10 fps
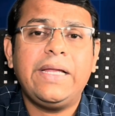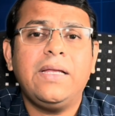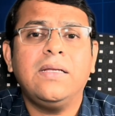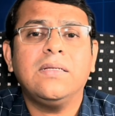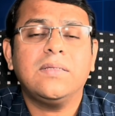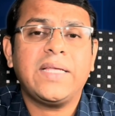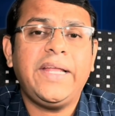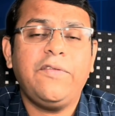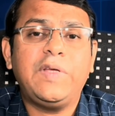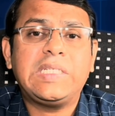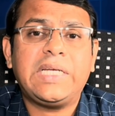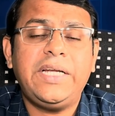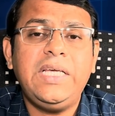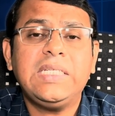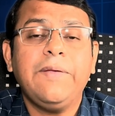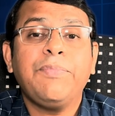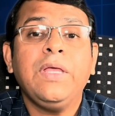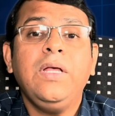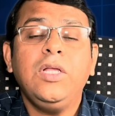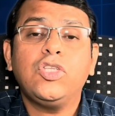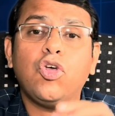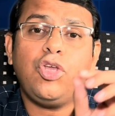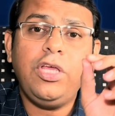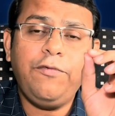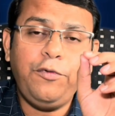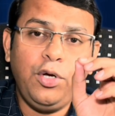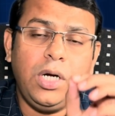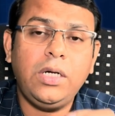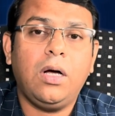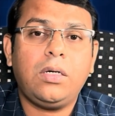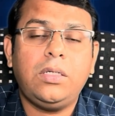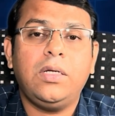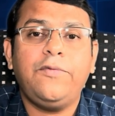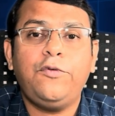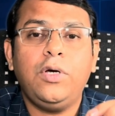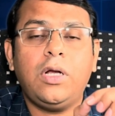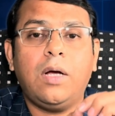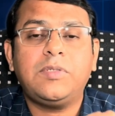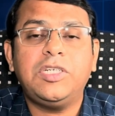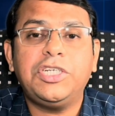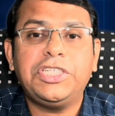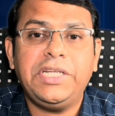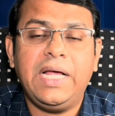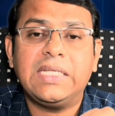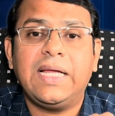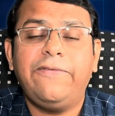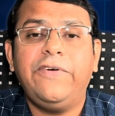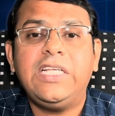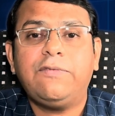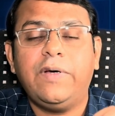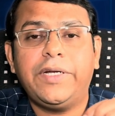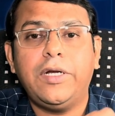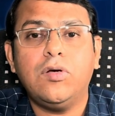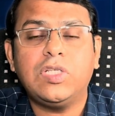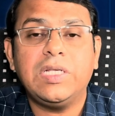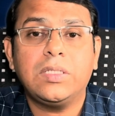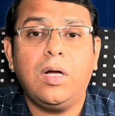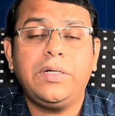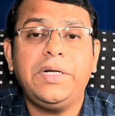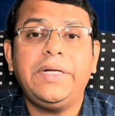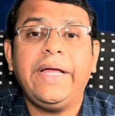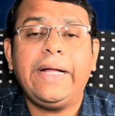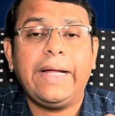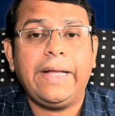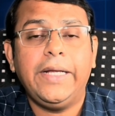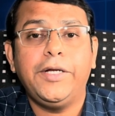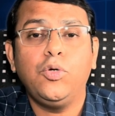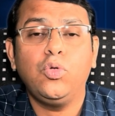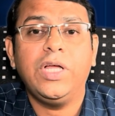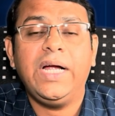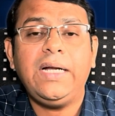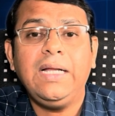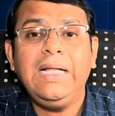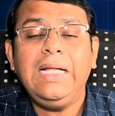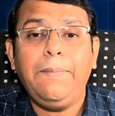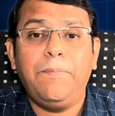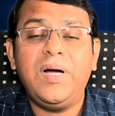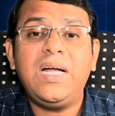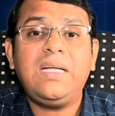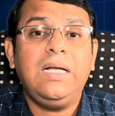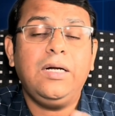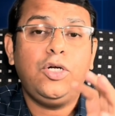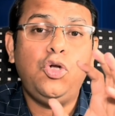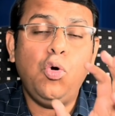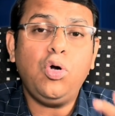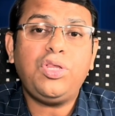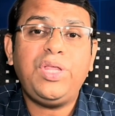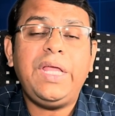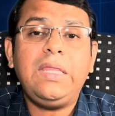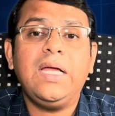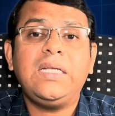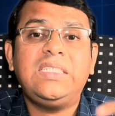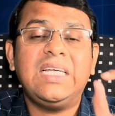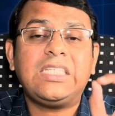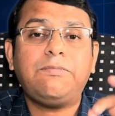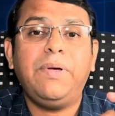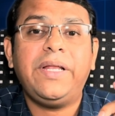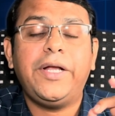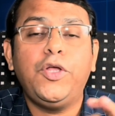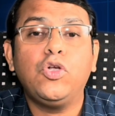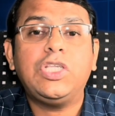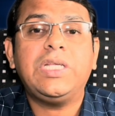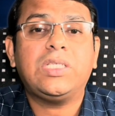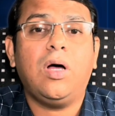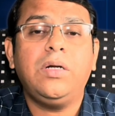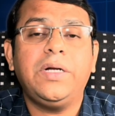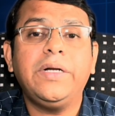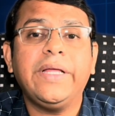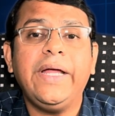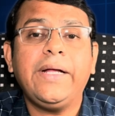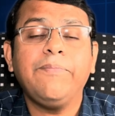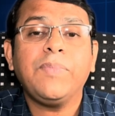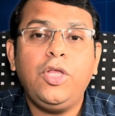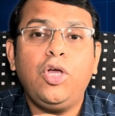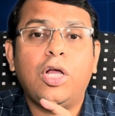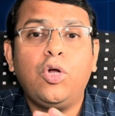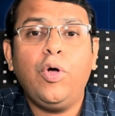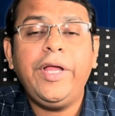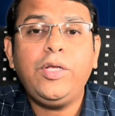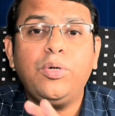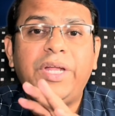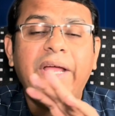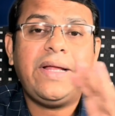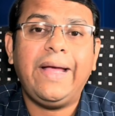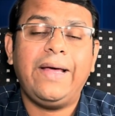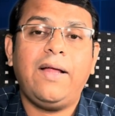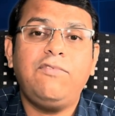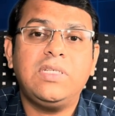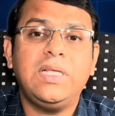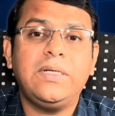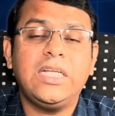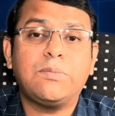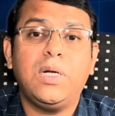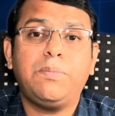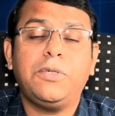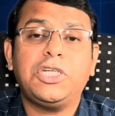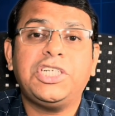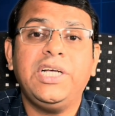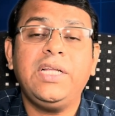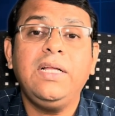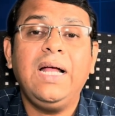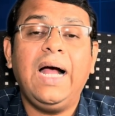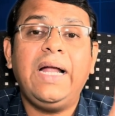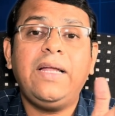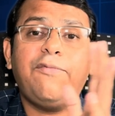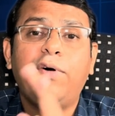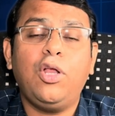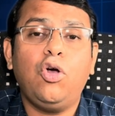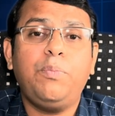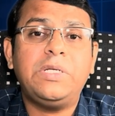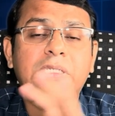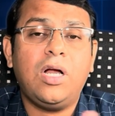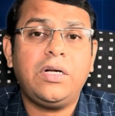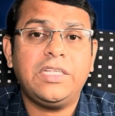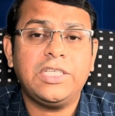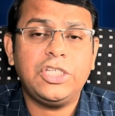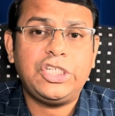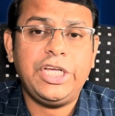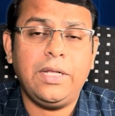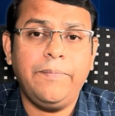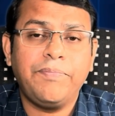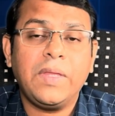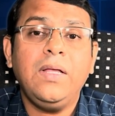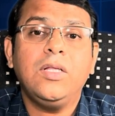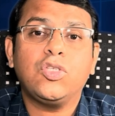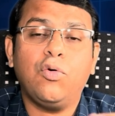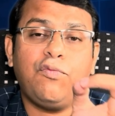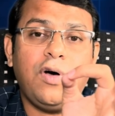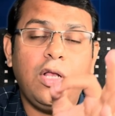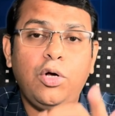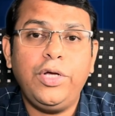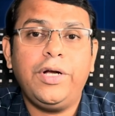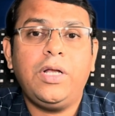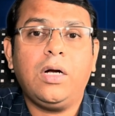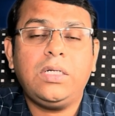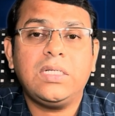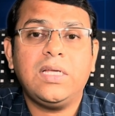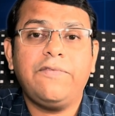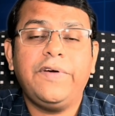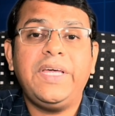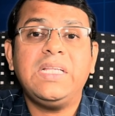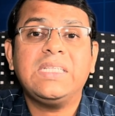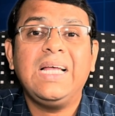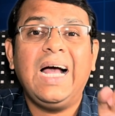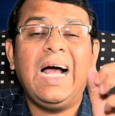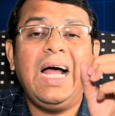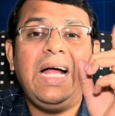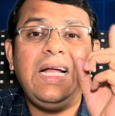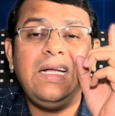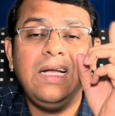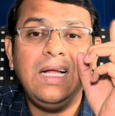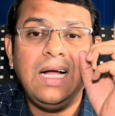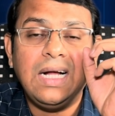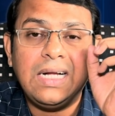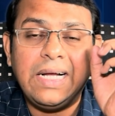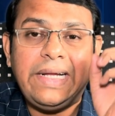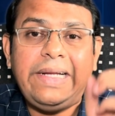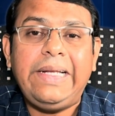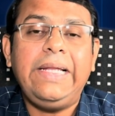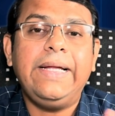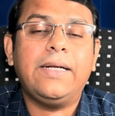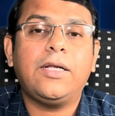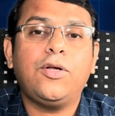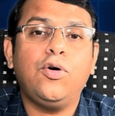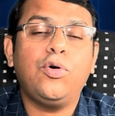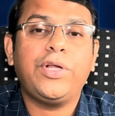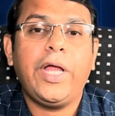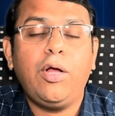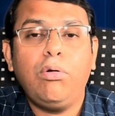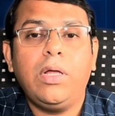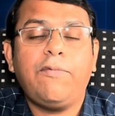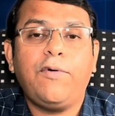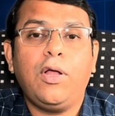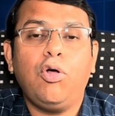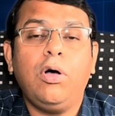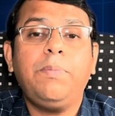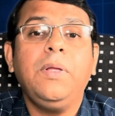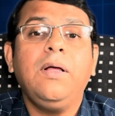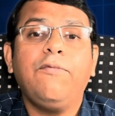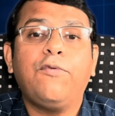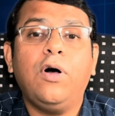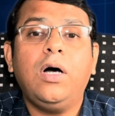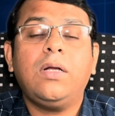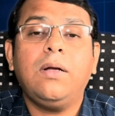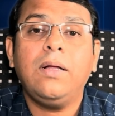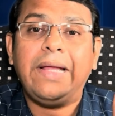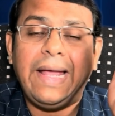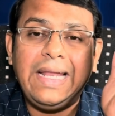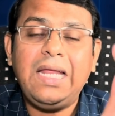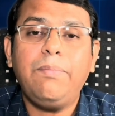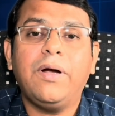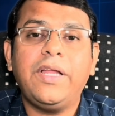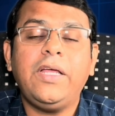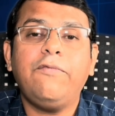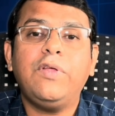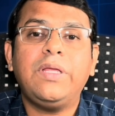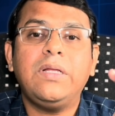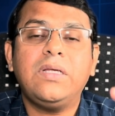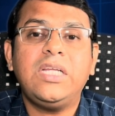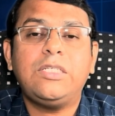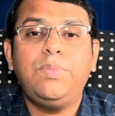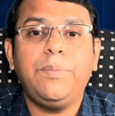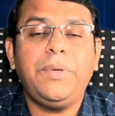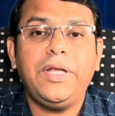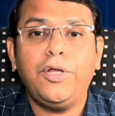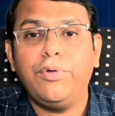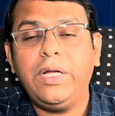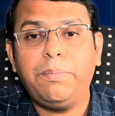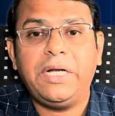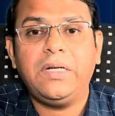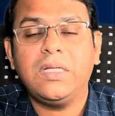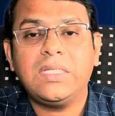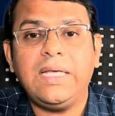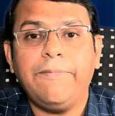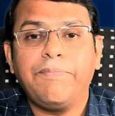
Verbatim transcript: in scientific studies so if your doctor, if your obstetrician has advice for reducing salt intake, kindly do that. But don't think that just by reducing salt intake, you are going to take care of this increased blood pressure and a follow-up is not essential. So follow your doctor's advice and kindly undergo regular follow-up for anybody with increased BP during pregnancy.